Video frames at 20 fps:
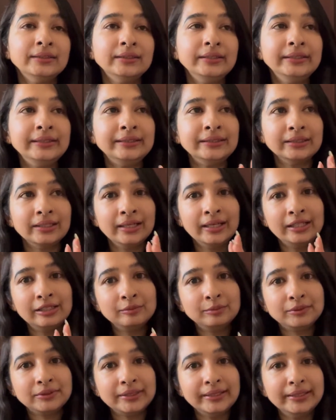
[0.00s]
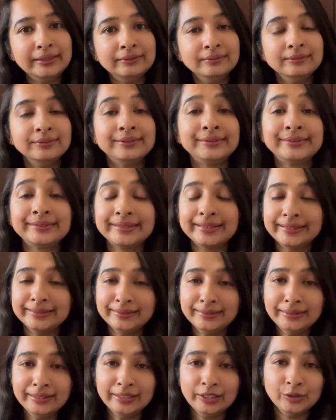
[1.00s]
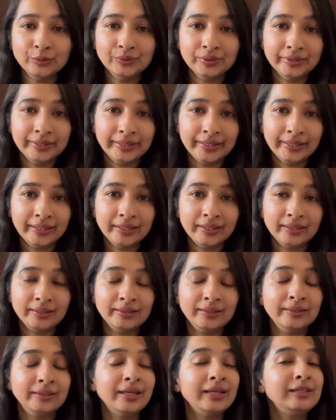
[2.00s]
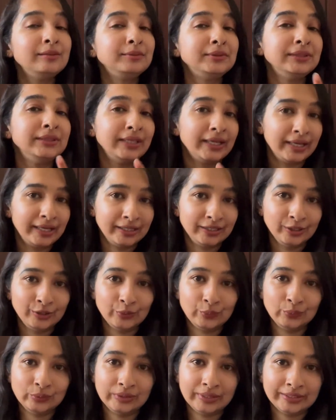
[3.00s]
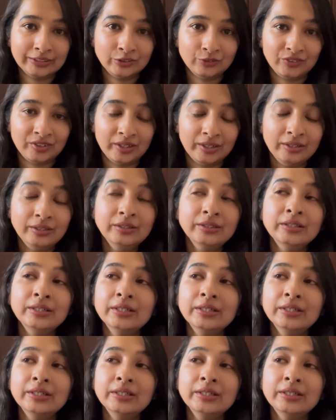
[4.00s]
it helps in strengthening your hair and helps in hair growth as well.